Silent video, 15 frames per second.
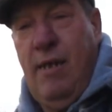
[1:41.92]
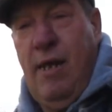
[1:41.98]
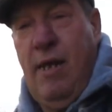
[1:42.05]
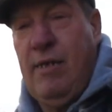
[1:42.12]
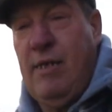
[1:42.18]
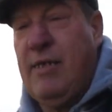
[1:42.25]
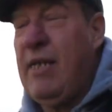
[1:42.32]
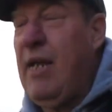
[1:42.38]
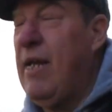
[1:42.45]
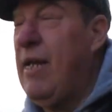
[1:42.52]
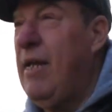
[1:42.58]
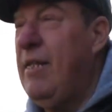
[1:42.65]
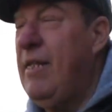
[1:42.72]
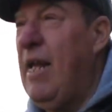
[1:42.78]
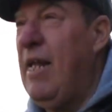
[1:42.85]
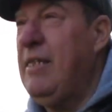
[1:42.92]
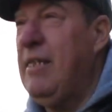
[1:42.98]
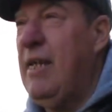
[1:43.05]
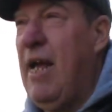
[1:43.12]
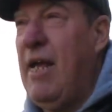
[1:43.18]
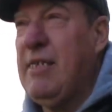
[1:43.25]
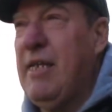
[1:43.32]
as I say, the end
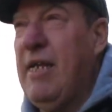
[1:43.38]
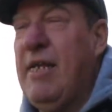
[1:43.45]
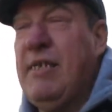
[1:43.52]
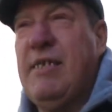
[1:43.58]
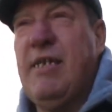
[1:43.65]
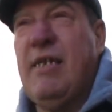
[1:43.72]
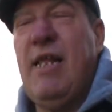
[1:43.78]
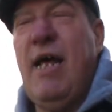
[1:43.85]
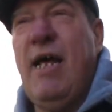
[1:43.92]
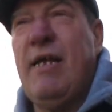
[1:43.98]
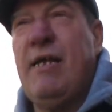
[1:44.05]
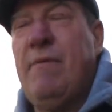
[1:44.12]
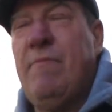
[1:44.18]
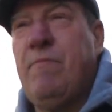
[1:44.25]
as it is today.